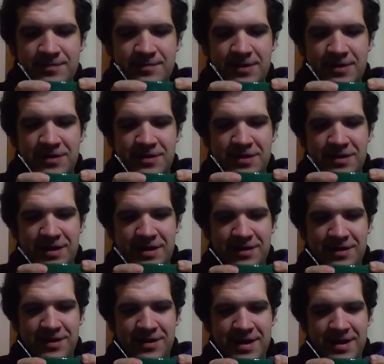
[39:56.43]
Well, how
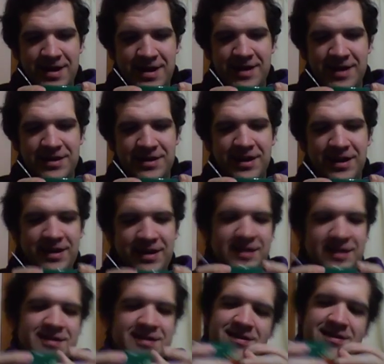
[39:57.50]
could I not dig it?
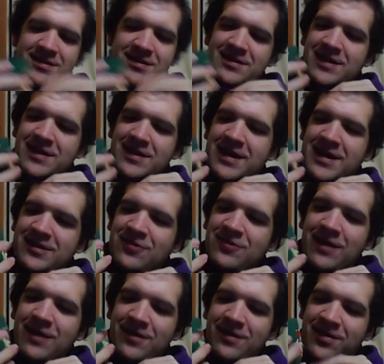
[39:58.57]
It's got
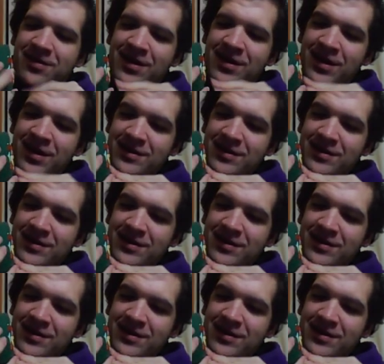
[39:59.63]
Growlithe on it.